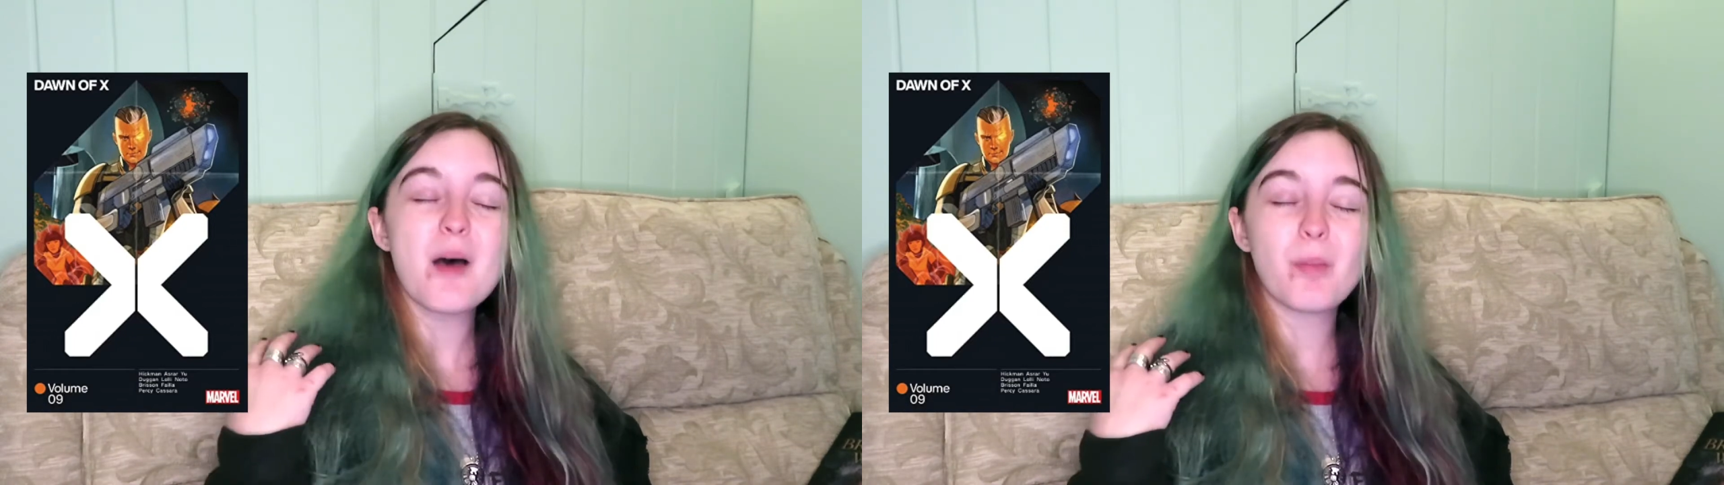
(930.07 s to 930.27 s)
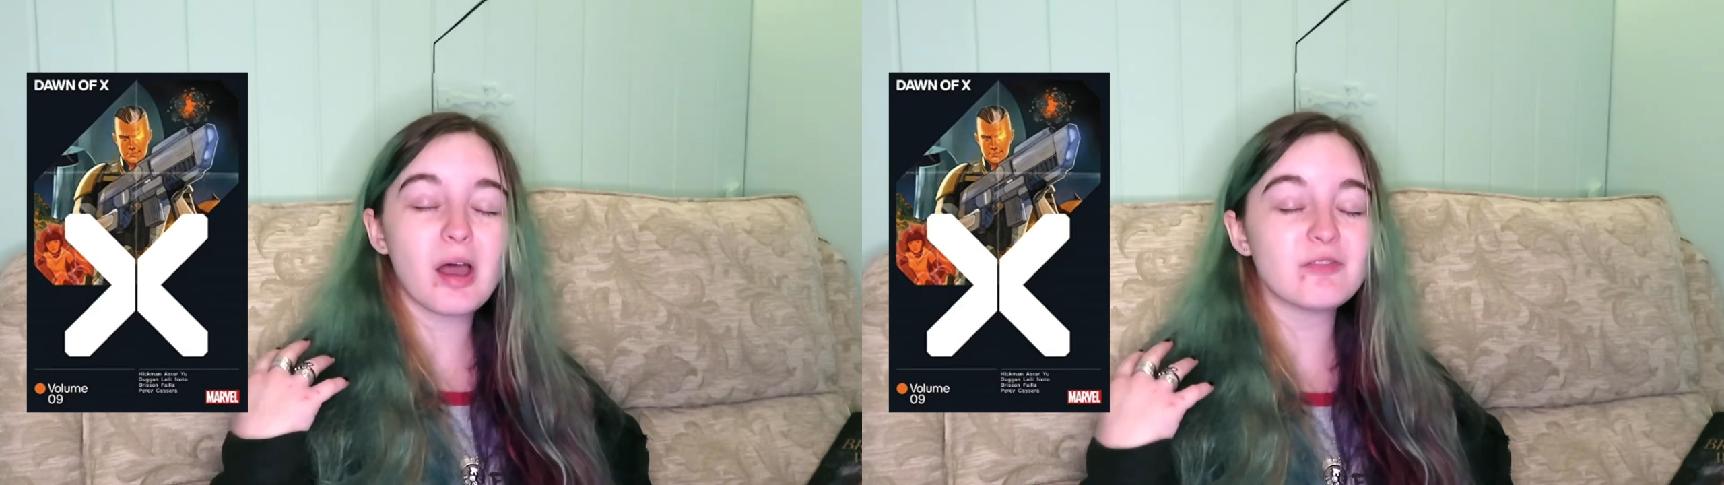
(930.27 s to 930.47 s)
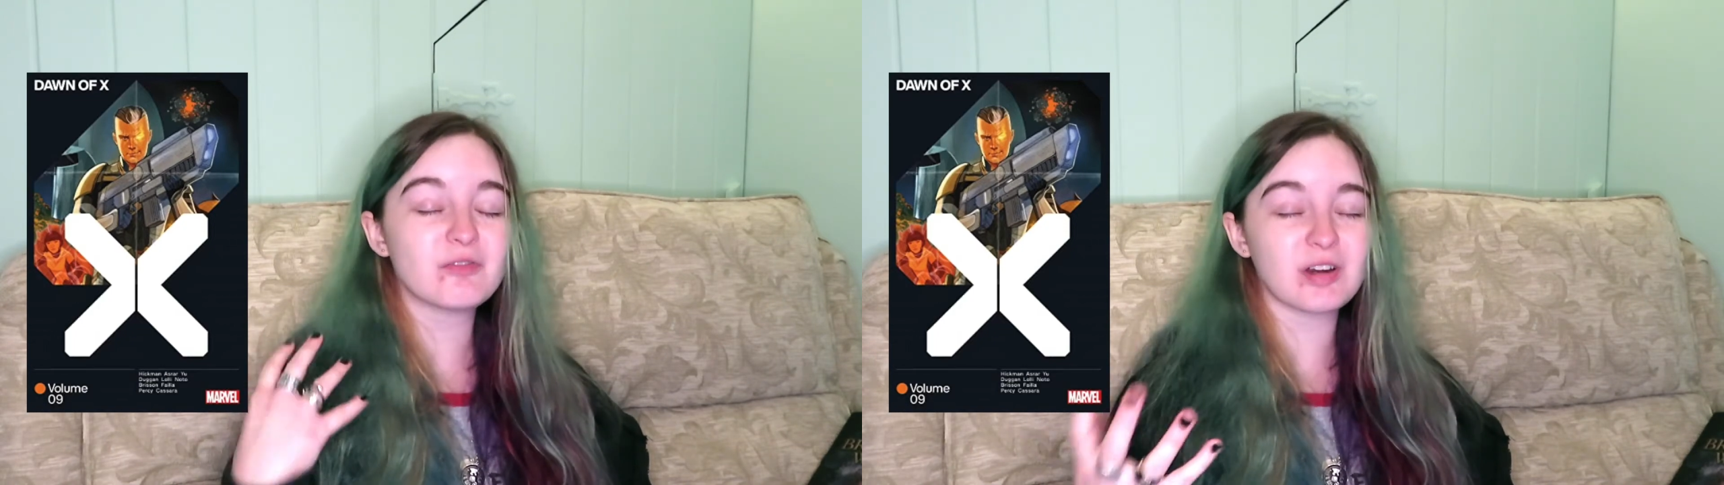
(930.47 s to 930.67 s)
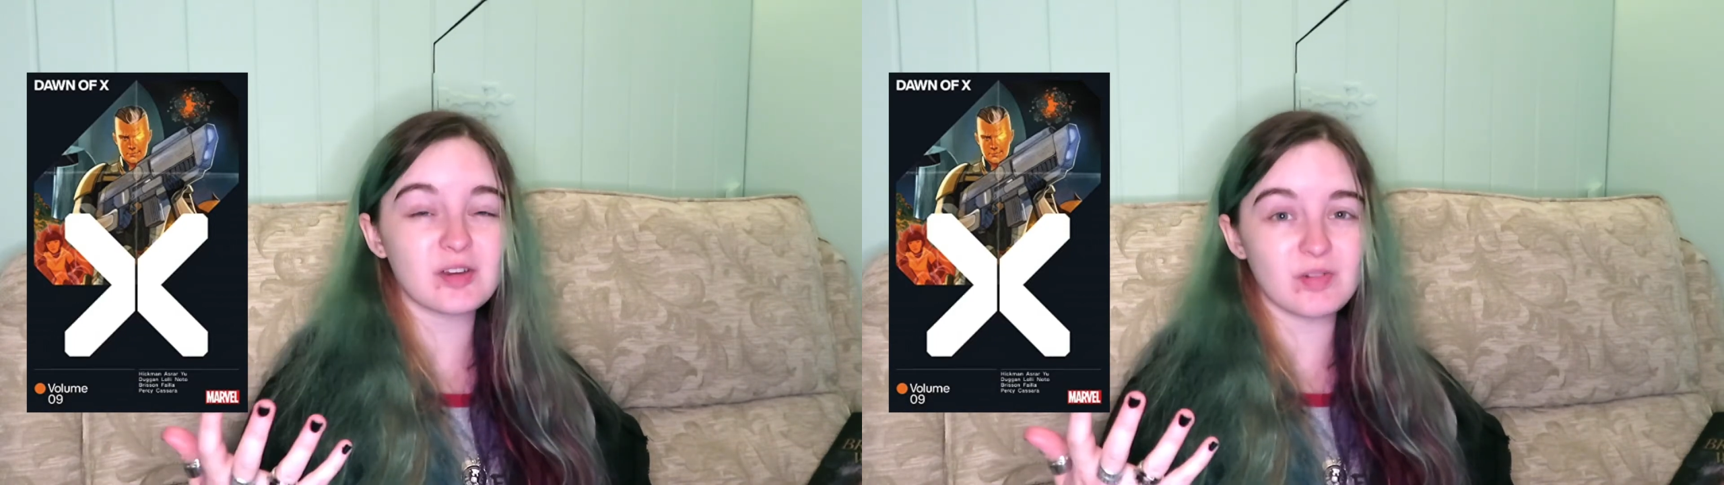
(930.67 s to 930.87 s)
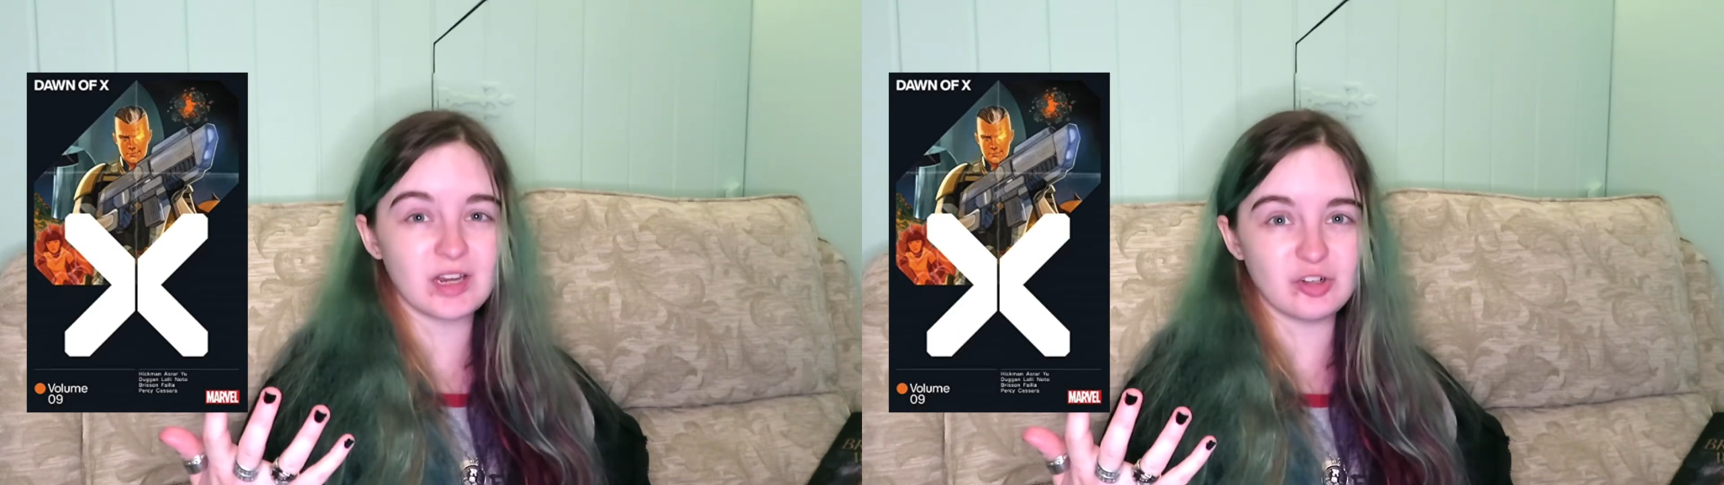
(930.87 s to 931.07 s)
but I've
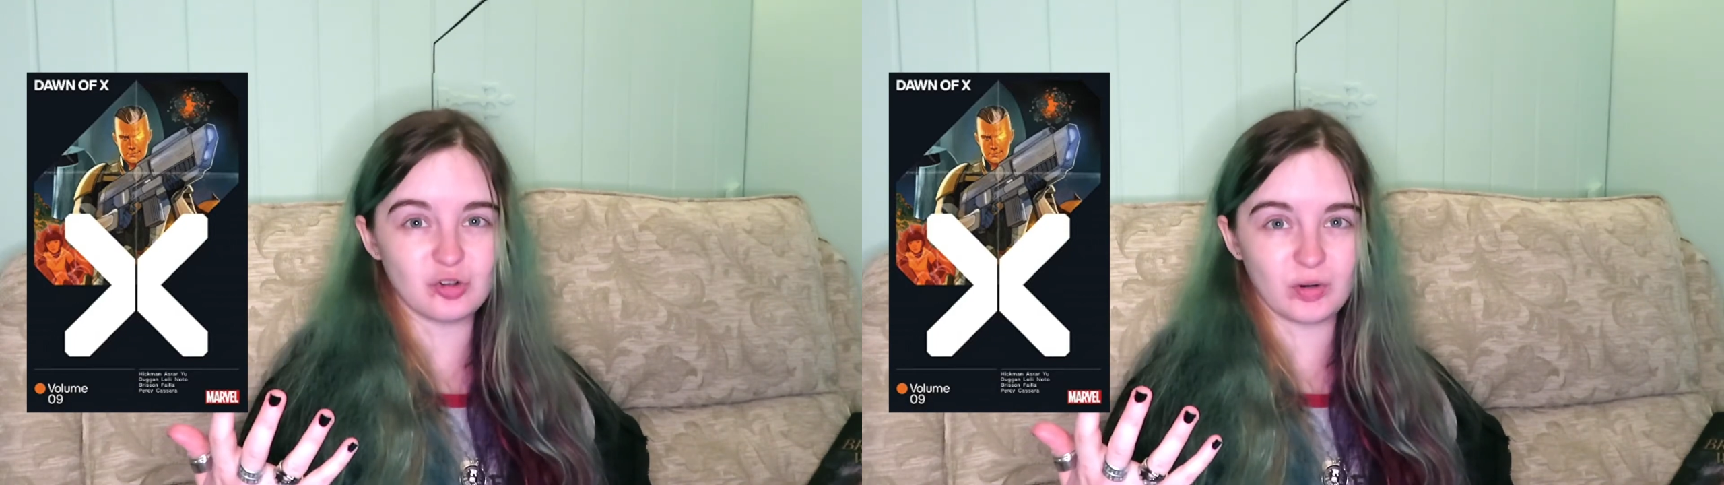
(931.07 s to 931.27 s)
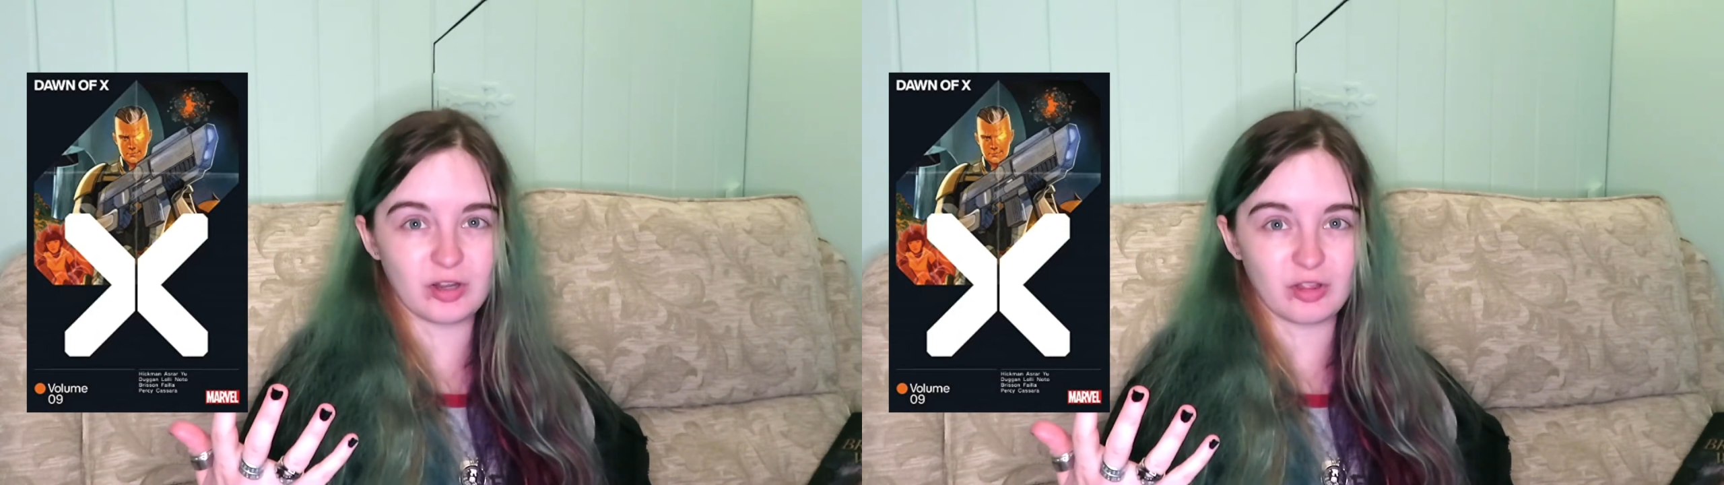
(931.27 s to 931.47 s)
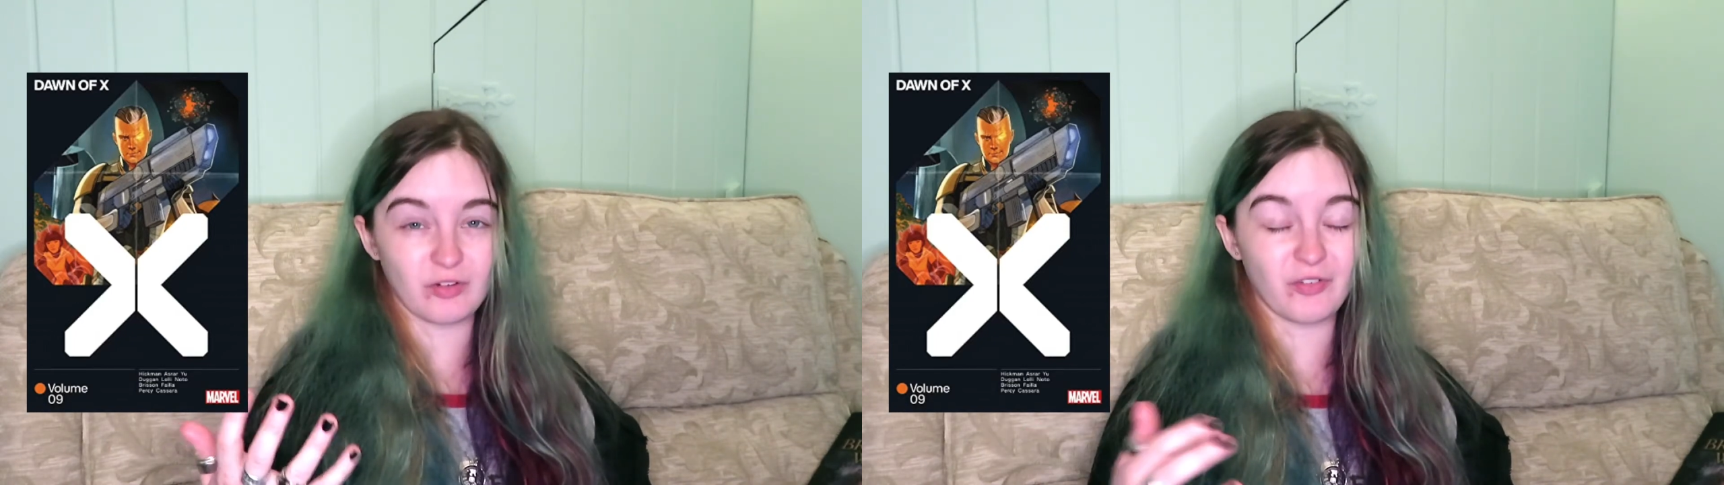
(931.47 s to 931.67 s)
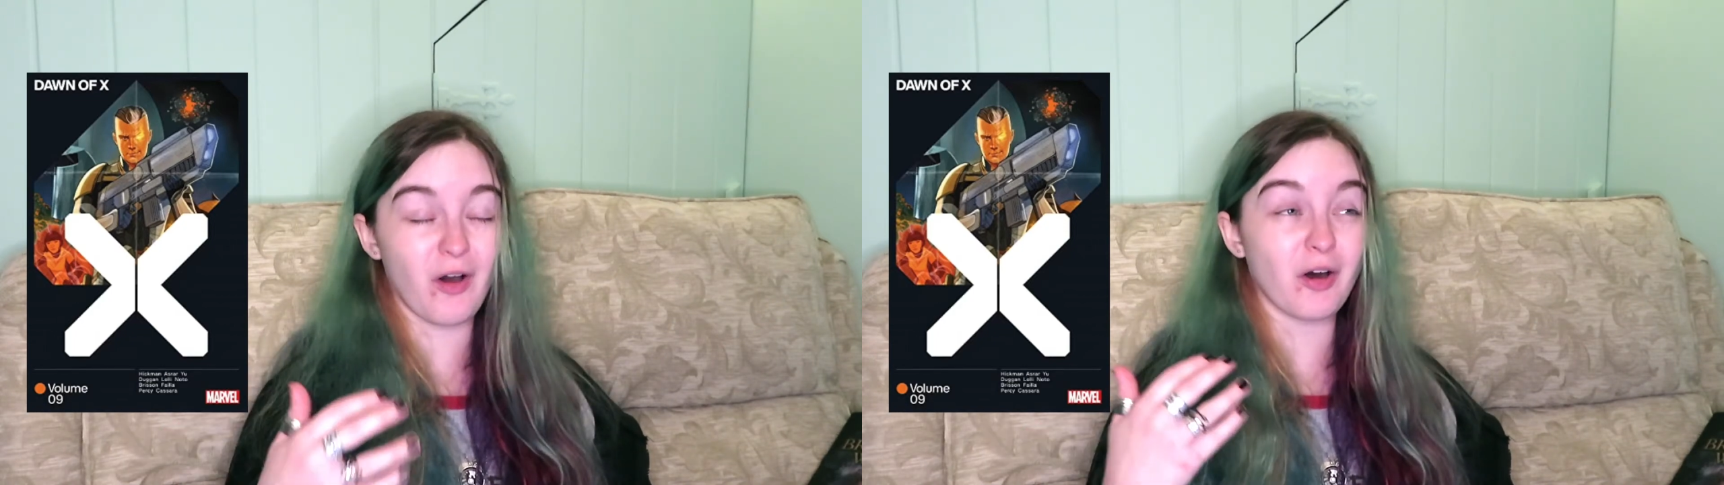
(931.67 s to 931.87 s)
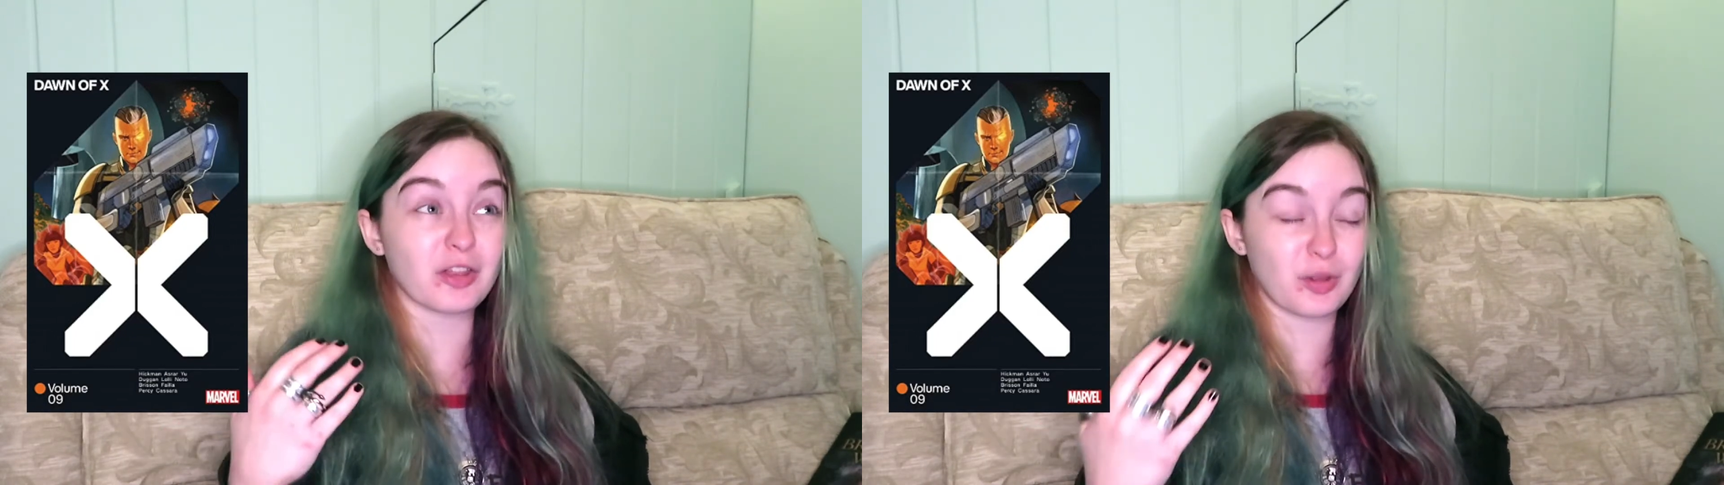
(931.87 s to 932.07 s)
really enjoyed it so far,